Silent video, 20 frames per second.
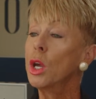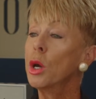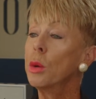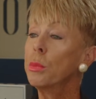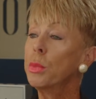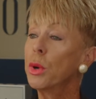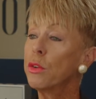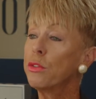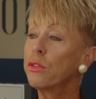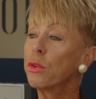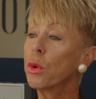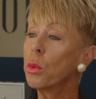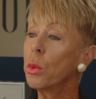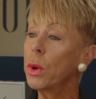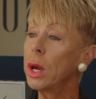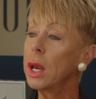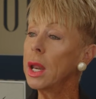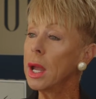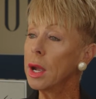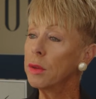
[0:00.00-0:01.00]
But for
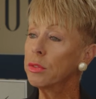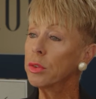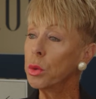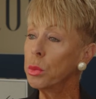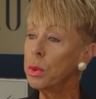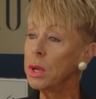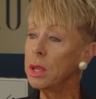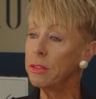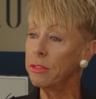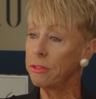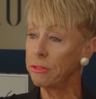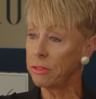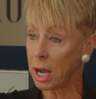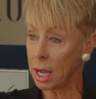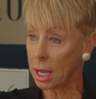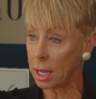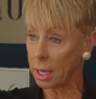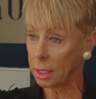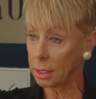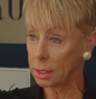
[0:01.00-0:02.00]
whatever we
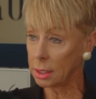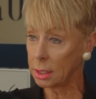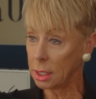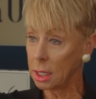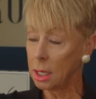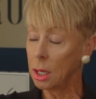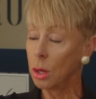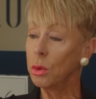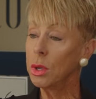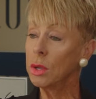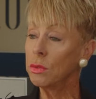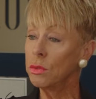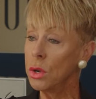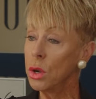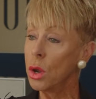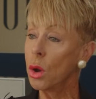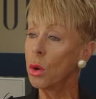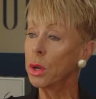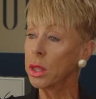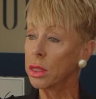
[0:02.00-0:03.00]
find, we have
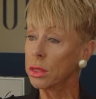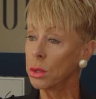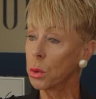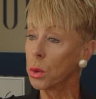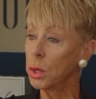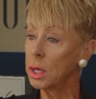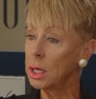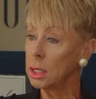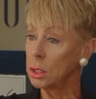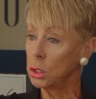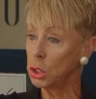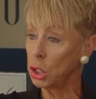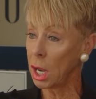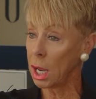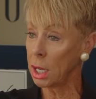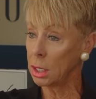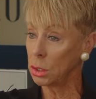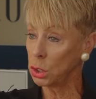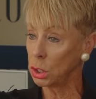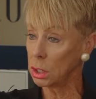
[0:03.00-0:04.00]
no authority to
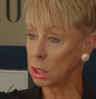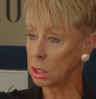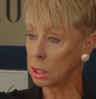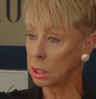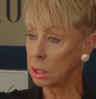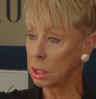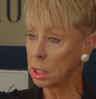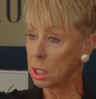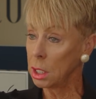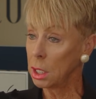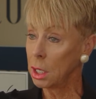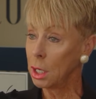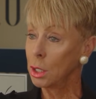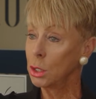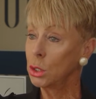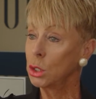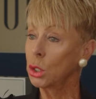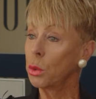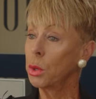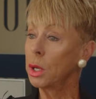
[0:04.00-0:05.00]
change it.
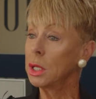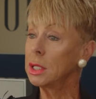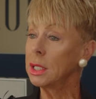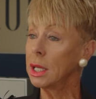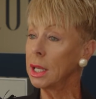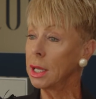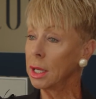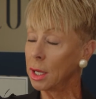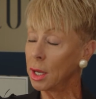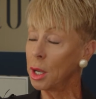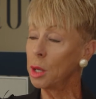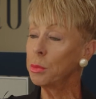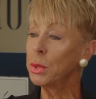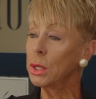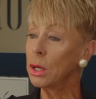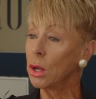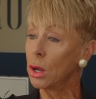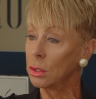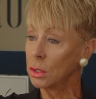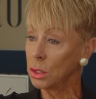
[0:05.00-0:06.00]
So it's
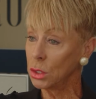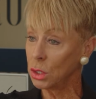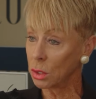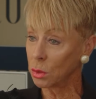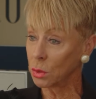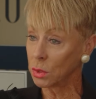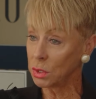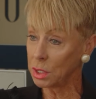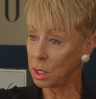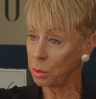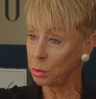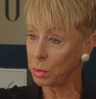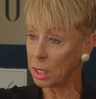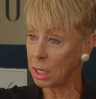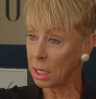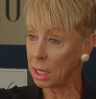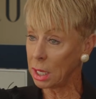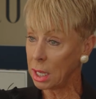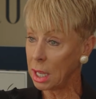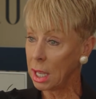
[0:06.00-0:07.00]
incumbent on the General
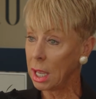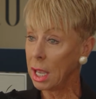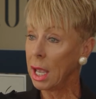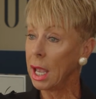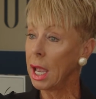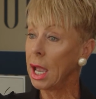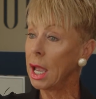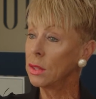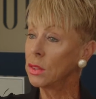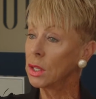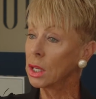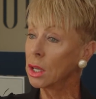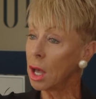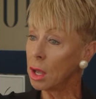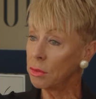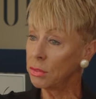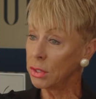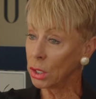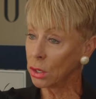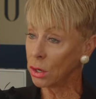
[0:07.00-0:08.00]
Assembly and the
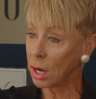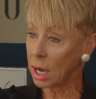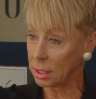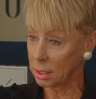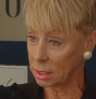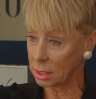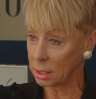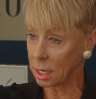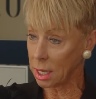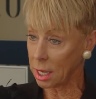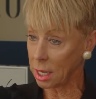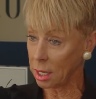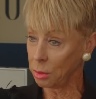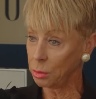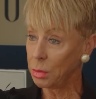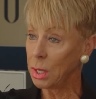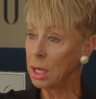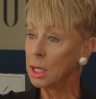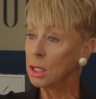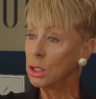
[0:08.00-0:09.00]
governor at the
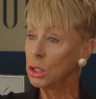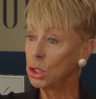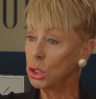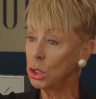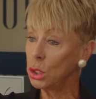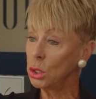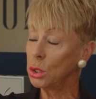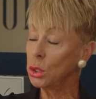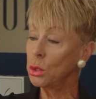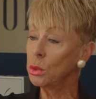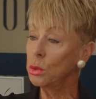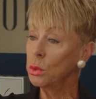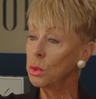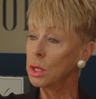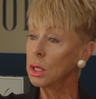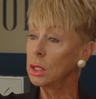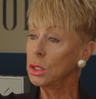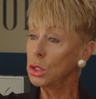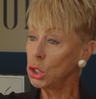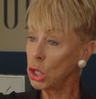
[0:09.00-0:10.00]
time to
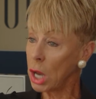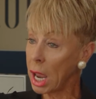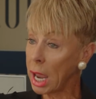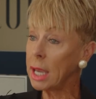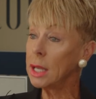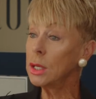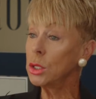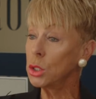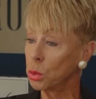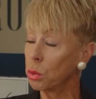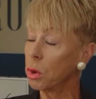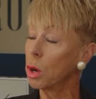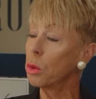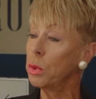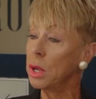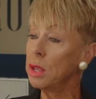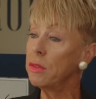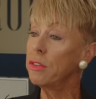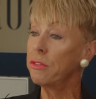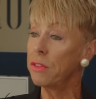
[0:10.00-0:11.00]
change what
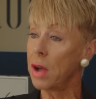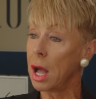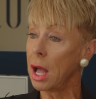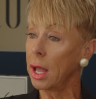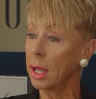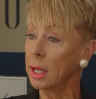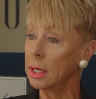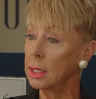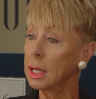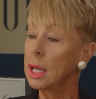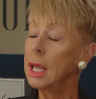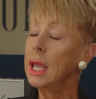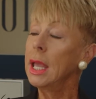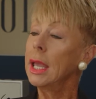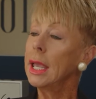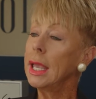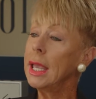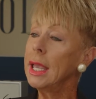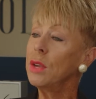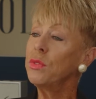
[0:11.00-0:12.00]
we find.
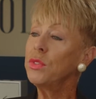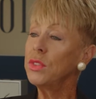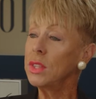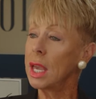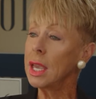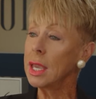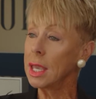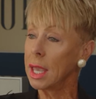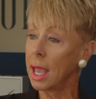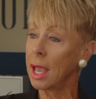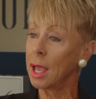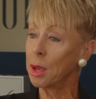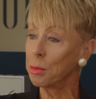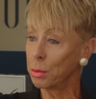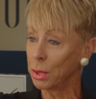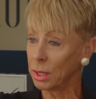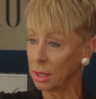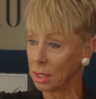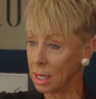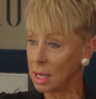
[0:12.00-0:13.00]
If they can't
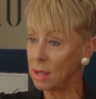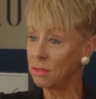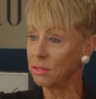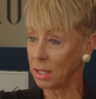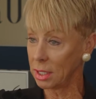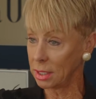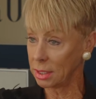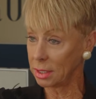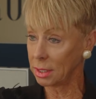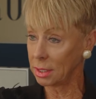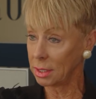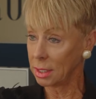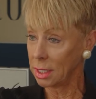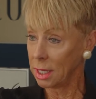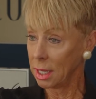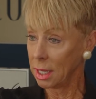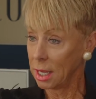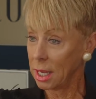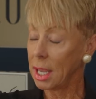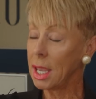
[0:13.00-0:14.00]
believe us,
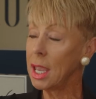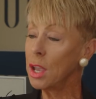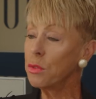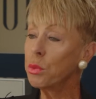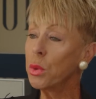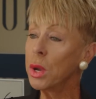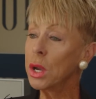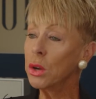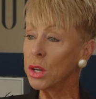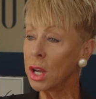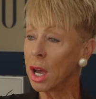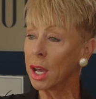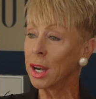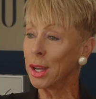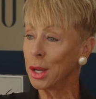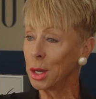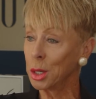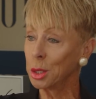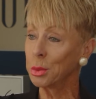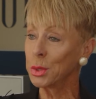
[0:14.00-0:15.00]
if we are not
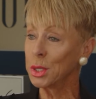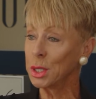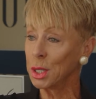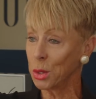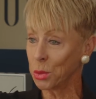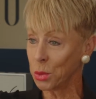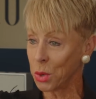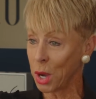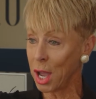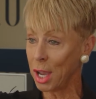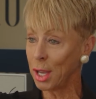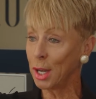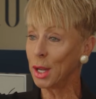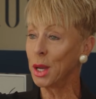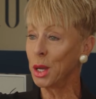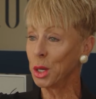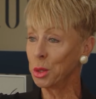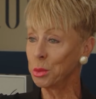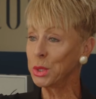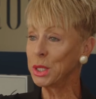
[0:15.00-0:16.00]
100% right
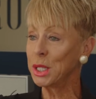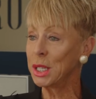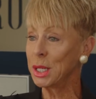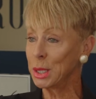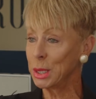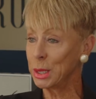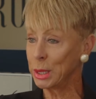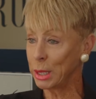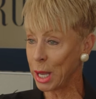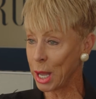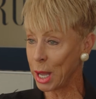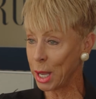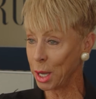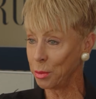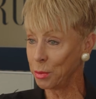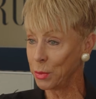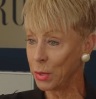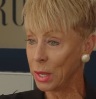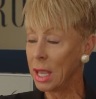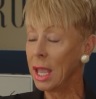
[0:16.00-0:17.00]
100% of the
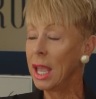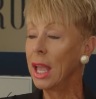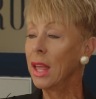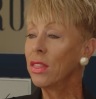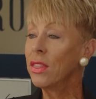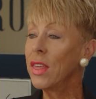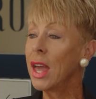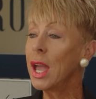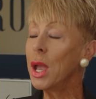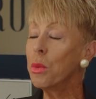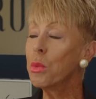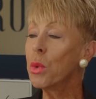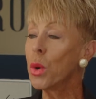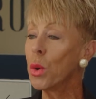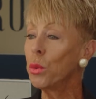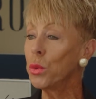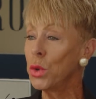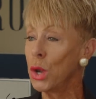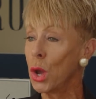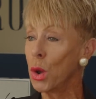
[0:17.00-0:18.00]
time, they
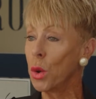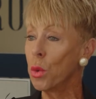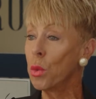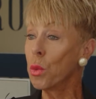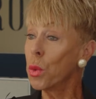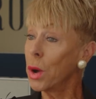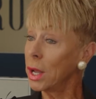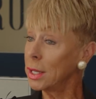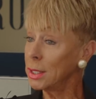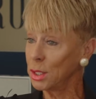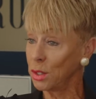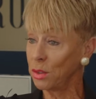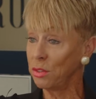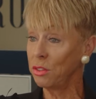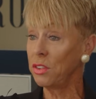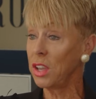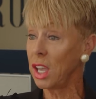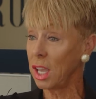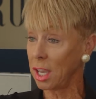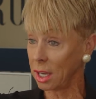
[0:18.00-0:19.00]
won't know what to
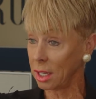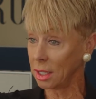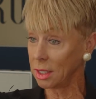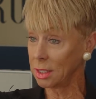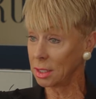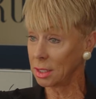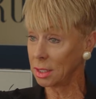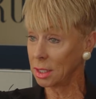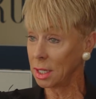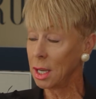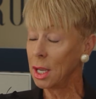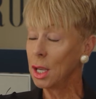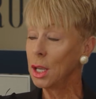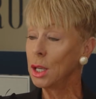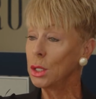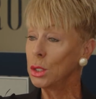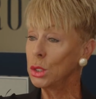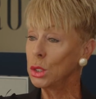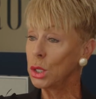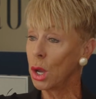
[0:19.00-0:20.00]
fix.
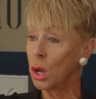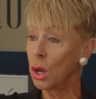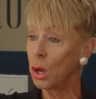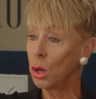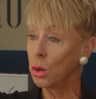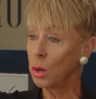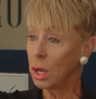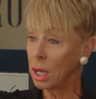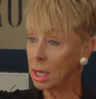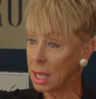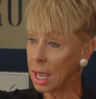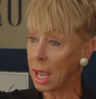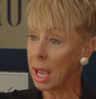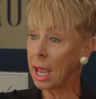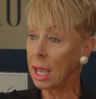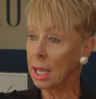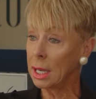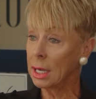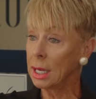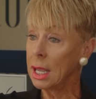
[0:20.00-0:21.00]
So
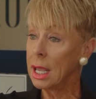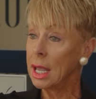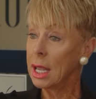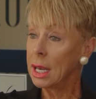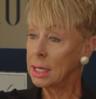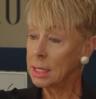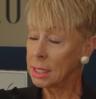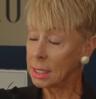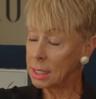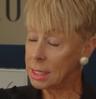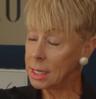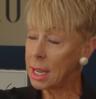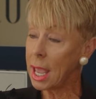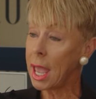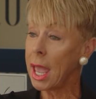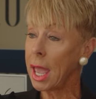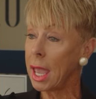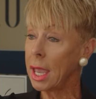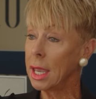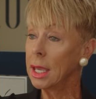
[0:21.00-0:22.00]
again,
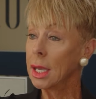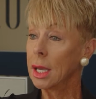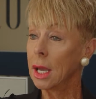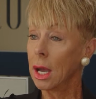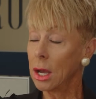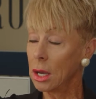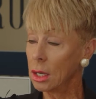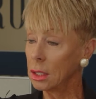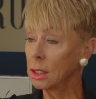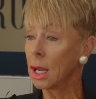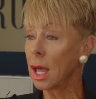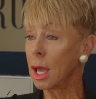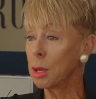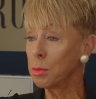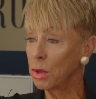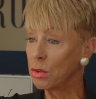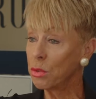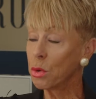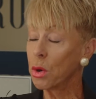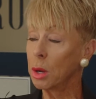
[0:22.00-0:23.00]
today, unlike
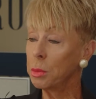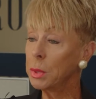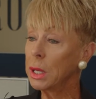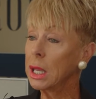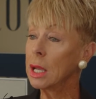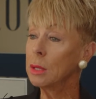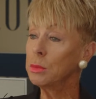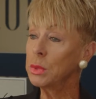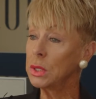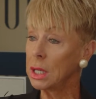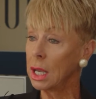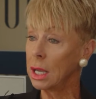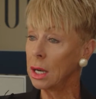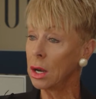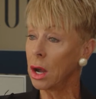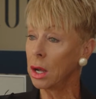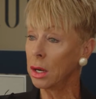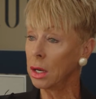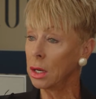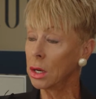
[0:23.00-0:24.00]
before I became state
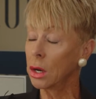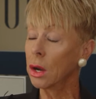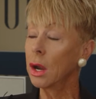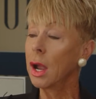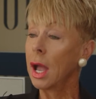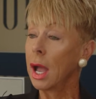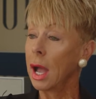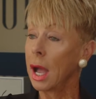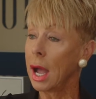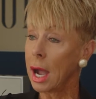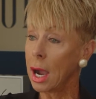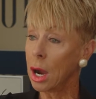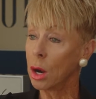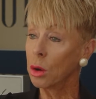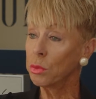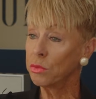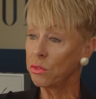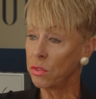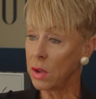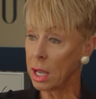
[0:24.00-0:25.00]
auditor,
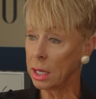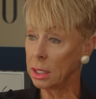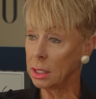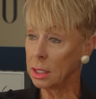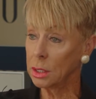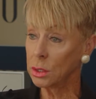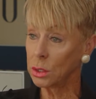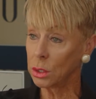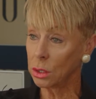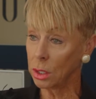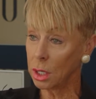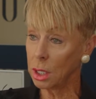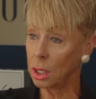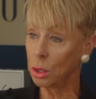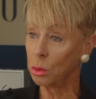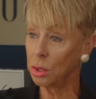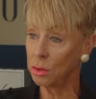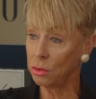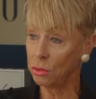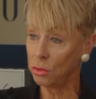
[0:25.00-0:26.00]
our findings are
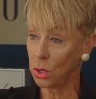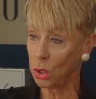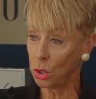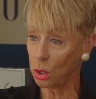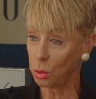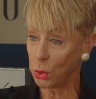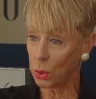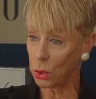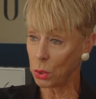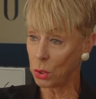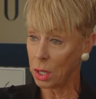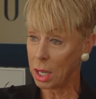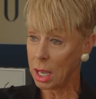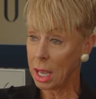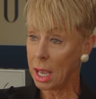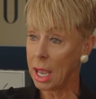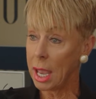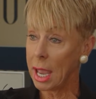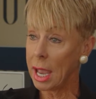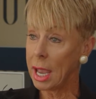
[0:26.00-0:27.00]
irrefutable.
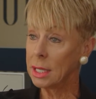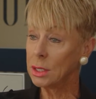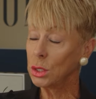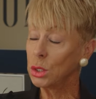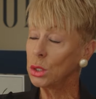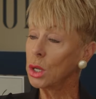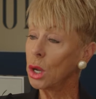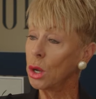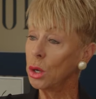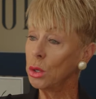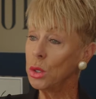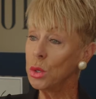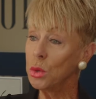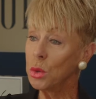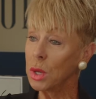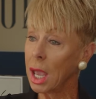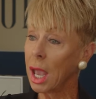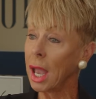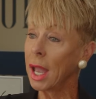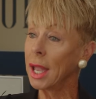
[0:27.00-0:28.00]
And so you
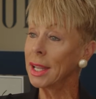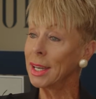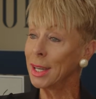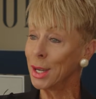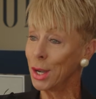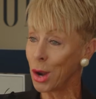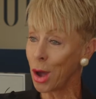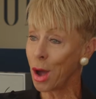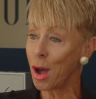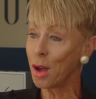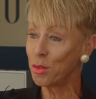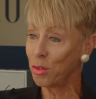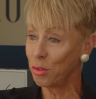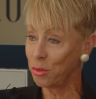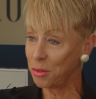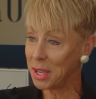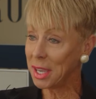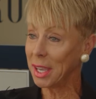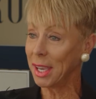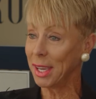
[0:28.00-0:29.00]
can't not
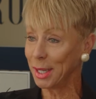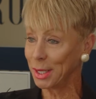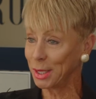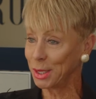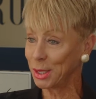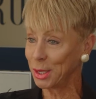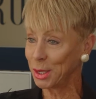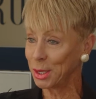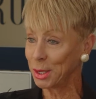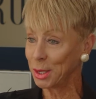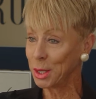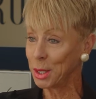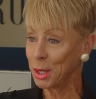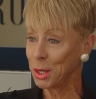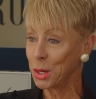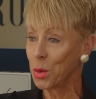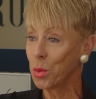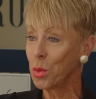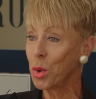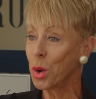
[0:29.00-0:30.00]
fix
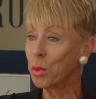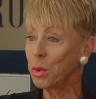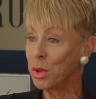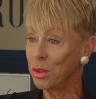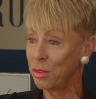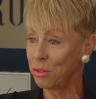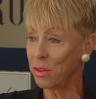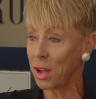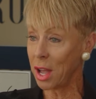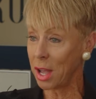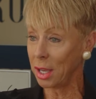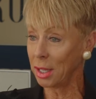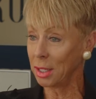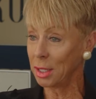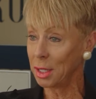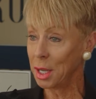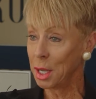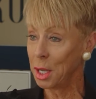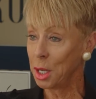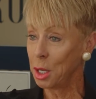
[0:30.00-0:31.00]
what we find
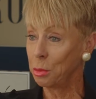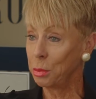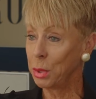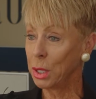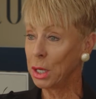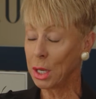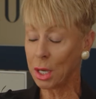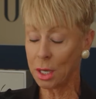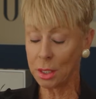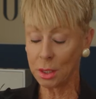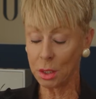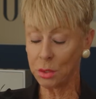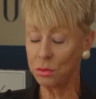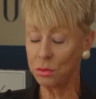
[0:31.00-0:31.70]
because it's